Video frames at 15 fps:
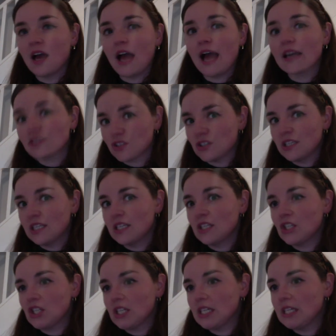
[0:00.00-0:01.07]
Actually,
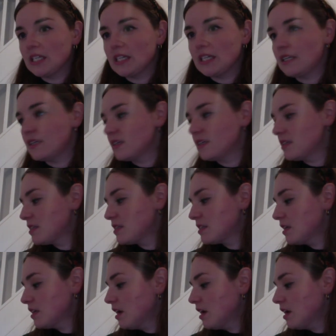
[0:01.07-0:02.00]
she is